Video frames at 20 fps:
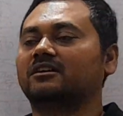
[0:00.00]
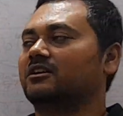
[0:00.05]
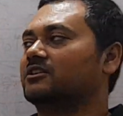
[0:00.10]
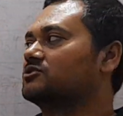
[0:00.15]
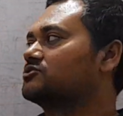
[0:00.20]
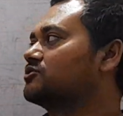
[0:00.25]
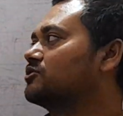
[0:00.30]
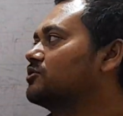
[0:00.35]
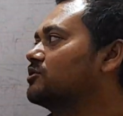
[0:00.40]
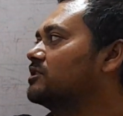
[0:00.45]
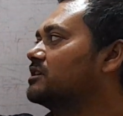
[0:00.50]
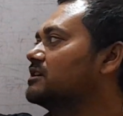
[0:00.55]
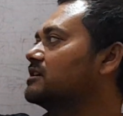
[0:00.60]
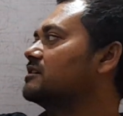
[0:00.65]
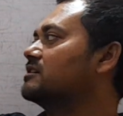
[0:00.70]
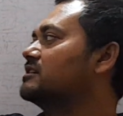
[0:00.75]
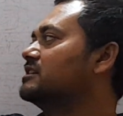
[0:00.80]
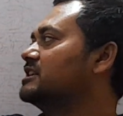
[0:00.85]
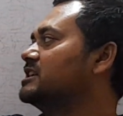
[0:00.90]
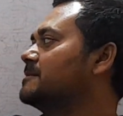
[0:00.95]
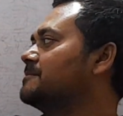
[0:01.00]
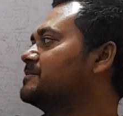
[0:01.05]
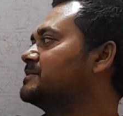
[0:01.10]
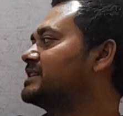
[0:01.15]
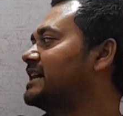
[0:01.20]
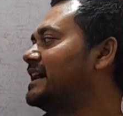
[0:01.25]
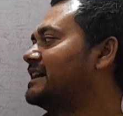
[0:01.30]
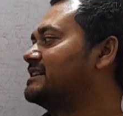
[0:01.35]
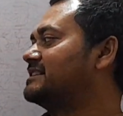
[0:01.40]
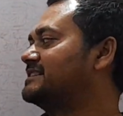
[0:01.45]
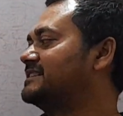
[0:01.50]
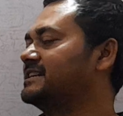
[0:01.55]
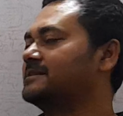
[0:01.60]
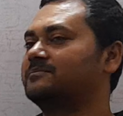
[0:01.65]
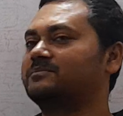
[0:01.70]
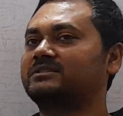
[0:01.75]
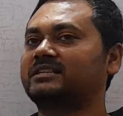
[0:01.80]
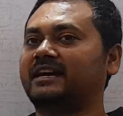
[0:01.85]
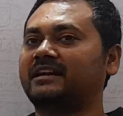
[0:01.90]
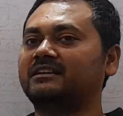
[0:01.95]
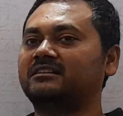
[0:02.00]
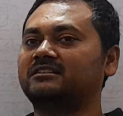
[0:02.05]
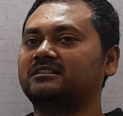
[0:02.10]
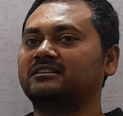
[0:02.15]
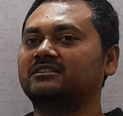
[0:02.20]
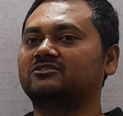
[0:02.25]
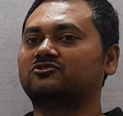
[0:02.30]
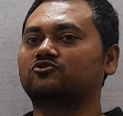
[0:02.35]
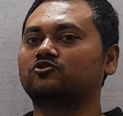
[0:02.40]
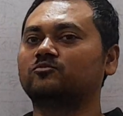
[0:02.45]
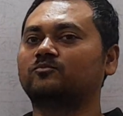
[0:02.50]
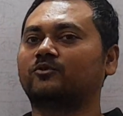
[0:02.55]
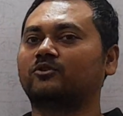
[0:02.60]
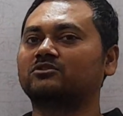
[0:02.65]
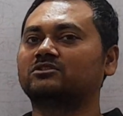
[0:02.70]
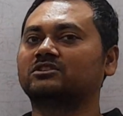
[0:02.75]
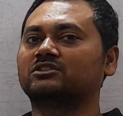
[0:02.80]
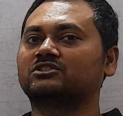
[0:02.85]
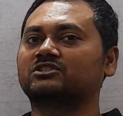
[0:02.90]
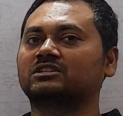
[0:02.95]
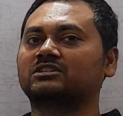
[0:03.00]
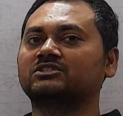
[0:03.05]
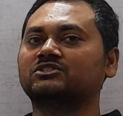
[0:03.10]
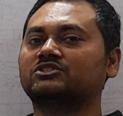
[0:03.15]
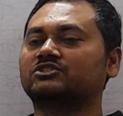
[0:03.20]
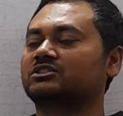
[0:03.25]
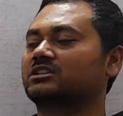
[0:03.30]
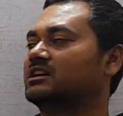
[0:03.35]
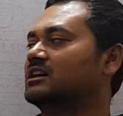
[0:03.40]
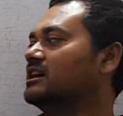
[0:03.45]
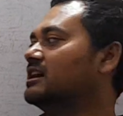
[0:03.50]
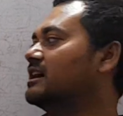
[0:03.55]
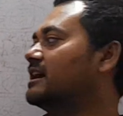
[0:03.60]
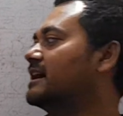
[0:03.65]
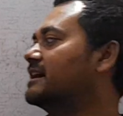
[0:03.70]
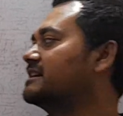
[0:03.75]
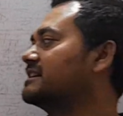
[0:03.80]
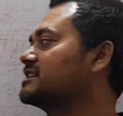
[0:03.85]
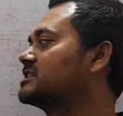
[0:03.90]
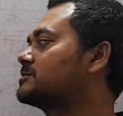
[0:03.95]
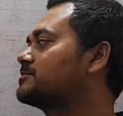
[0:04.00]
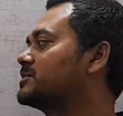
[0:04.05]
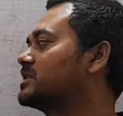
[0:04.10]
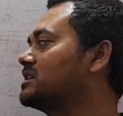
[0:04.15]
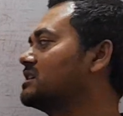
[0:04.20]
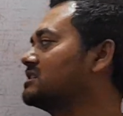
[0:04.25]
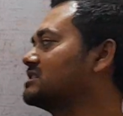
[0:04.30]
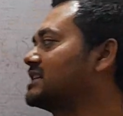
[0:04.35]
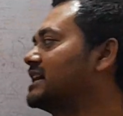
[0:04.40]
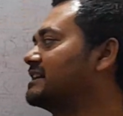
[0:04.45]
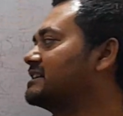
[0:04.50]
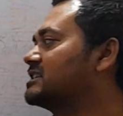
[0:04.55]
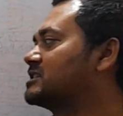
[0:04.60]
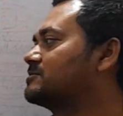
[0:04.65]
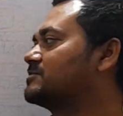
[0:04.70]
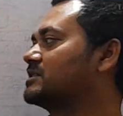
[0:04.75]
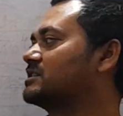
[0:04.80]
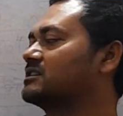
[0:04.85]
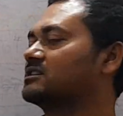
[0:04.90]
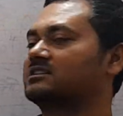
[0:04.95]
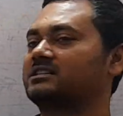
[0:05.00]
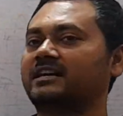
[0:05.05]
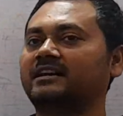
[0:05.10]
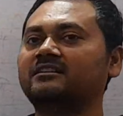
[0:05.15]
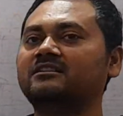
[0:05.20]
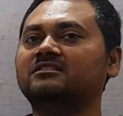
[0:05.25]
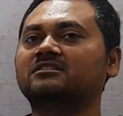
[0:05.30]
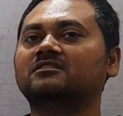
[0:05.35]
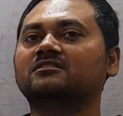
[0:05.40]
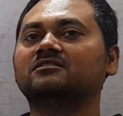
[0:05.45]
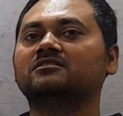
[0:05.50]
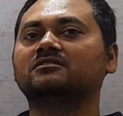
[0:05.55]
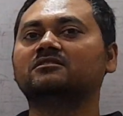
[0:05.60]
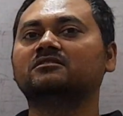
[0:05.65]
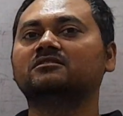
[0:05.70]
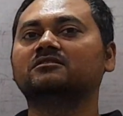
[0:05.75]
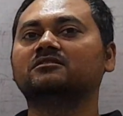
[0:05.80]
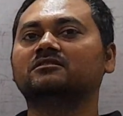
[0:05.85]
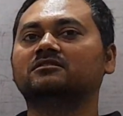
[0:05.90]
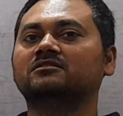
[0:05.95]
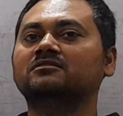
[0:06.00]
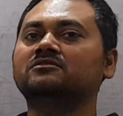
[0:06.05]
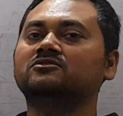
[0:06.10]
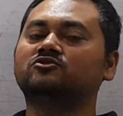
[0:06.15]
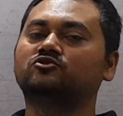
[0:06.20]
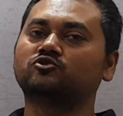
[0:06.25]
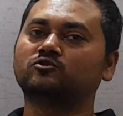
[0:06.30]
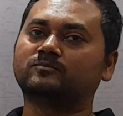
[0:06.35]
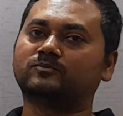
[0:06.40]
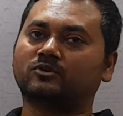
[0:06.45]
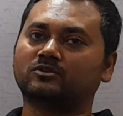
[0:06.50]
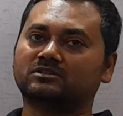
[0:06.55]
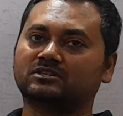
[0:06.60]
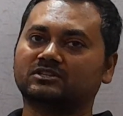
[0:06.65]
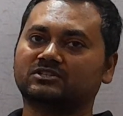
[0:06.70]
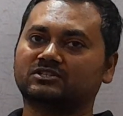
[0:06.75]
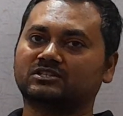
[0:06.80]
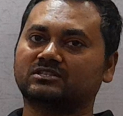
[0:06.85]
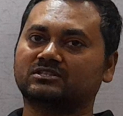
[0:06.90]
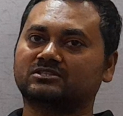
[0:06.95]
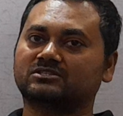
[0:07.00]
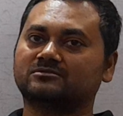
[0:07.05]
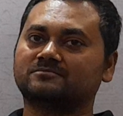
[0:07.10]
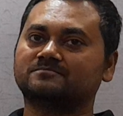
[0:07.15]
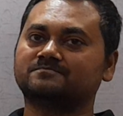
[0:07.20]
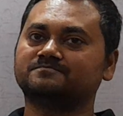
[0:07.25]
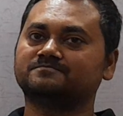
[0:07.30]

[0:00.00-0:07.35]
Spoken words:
So neap tide in two positions and spring tide in two positions.